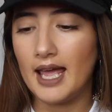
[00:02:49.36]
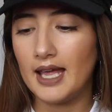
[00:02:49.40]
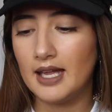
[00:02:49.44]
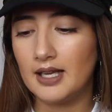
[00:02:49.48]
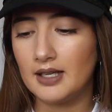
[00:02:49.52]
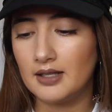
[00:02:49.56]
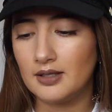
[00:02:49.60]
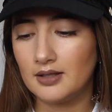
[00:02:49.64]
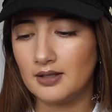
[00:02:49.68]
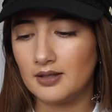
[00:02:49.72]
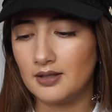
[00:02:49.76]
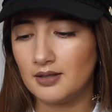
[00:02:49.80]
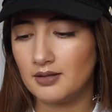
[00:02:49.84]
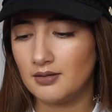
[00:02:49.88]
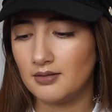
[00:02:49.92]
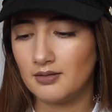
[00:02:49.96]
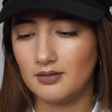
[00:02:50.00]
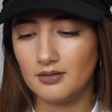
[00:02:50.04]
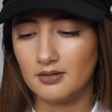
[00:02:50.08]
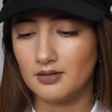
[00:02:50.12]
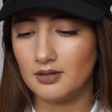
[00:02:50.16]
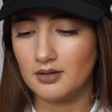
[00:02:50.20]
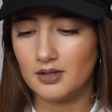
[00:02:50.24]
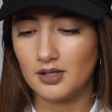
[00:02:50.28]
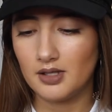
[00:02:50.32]
and
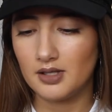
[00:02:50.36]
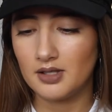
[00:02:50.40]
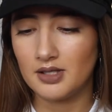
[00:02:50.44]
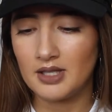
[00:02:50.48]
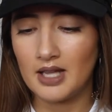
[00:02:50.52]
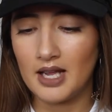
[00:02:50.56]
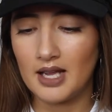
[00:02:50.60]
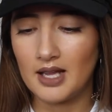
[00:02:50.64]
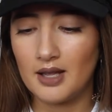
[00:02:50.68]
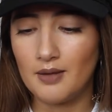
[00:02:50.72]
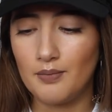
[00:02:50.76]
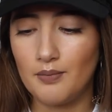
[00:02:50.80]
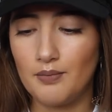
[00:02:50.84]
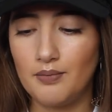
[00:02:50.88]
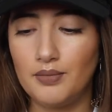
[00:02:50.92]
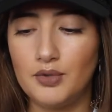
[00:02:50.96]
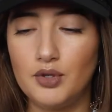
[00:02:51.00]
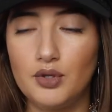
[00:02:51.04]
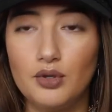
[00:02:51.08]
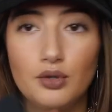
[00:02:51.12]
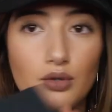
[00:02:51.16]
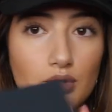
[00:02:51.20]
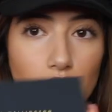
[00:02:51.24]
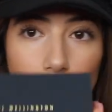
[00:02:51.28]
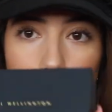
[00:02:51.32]
just like
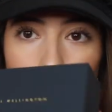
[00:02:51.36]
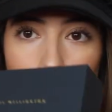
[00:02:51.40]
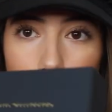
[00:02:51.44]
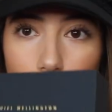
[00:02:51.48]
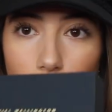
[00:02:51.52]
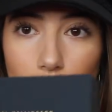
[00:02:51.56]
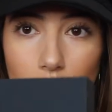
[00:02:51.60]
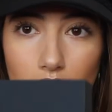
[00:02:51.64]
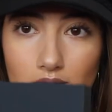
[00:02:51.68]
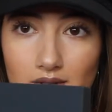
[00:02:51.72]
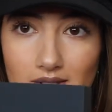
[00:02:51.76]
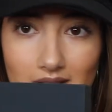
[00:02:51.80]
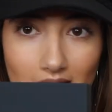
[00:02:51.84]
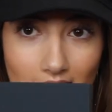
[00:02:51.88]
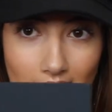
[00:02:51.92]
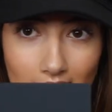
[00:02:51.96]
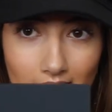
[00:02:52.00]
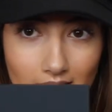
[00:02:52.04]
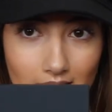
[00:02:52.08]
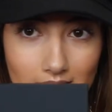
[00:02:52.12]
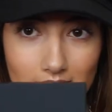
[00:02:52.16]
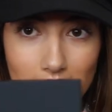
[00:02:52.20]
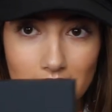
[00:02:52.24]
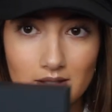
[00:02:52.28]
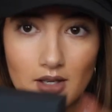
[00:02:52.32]
beautiful
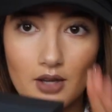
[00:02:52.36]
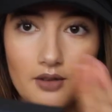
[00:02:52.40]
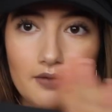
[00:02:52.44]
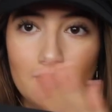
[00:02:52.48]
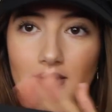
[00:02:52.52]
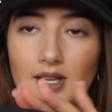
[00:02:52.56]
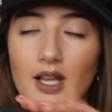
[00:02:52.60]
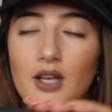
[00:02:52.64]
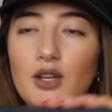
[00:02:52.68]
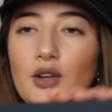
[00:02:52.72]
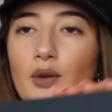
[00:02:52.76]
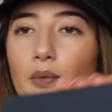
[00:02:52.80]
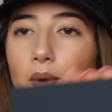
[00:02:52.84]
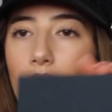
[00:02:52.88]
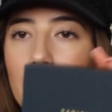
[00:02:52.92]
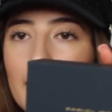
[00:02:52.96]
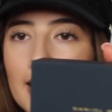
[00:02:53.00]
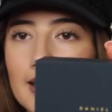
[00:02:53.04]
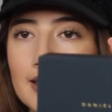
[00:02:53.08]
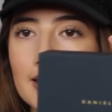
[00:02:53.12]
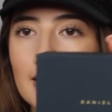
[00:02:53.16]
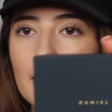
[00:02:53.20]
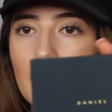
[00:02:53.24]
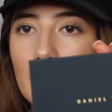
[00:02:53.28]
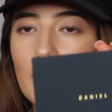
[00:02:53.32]
text of Daniel
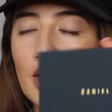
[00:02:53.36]
Wellington.